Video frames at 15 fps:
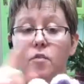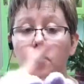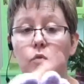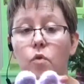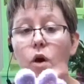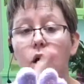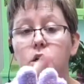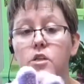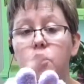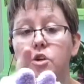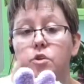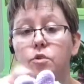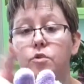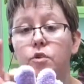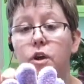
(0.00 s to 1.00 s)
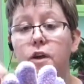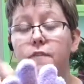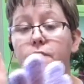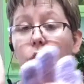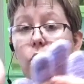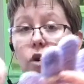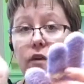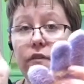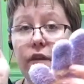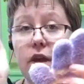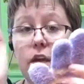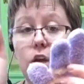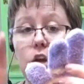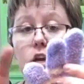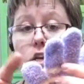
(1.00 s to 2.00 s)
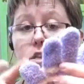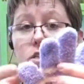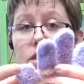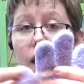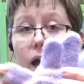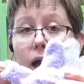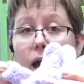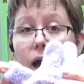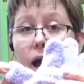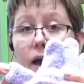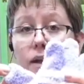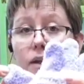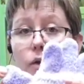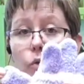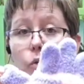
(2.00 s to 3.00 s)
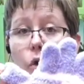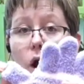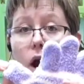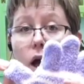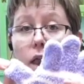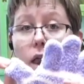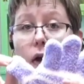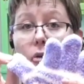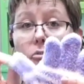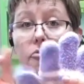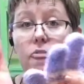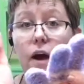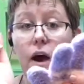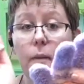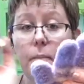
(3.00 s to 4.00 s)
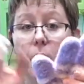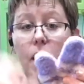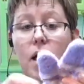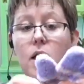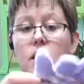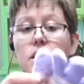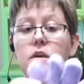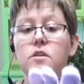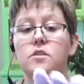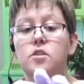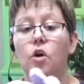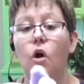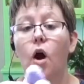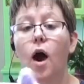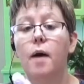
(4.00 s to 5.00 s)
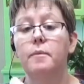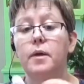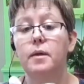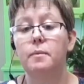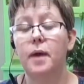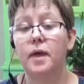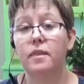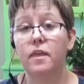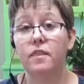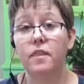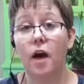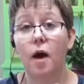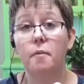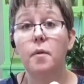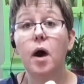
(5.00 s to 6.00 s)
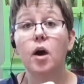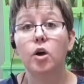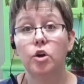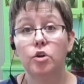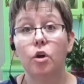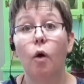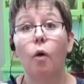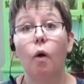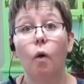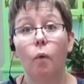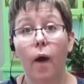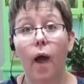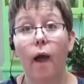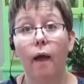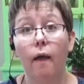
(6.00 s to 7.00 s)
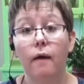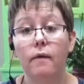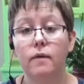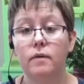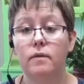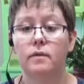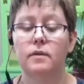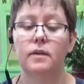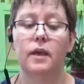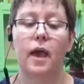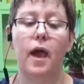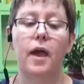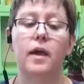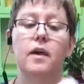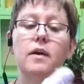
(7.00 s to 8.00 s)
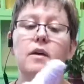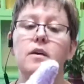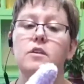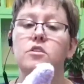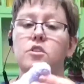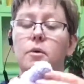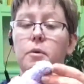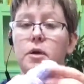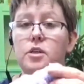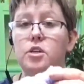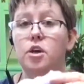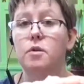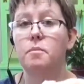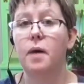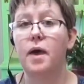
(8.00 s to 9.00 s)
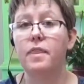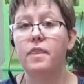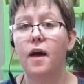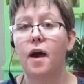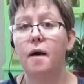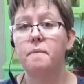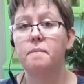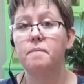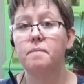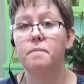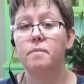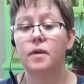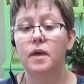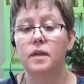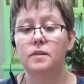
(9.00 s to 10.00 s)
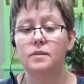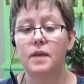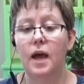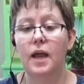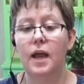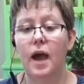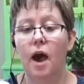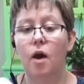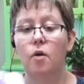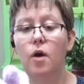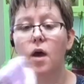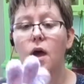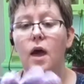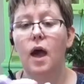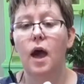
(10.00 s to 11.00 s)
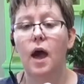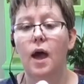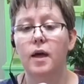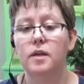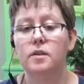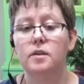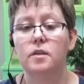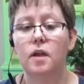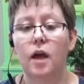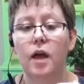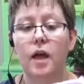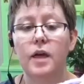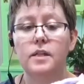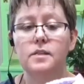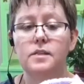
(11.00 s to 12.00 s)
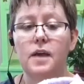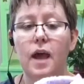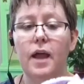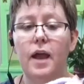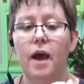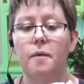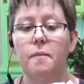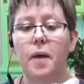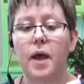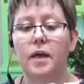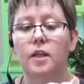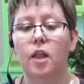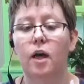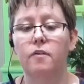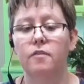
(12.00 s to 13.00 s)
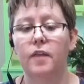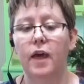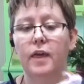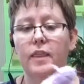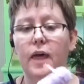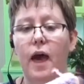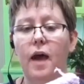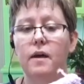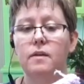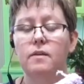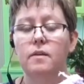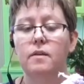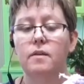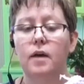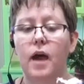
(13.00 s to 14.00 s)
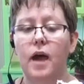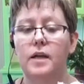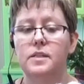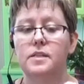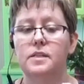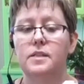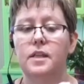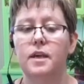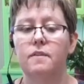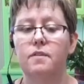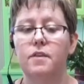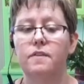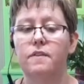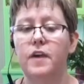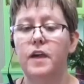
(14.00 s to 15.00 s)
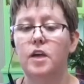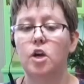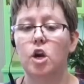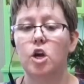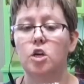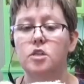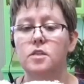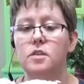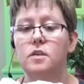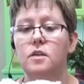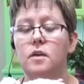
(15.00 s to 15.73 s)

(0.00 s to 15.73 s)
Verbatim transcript: one, two, three, four fingers and one thumb. So I'm going to make the thumb go away. Okay, so I'm going to turn my thumb inside out and inside out my glove like that. And leave the fingers,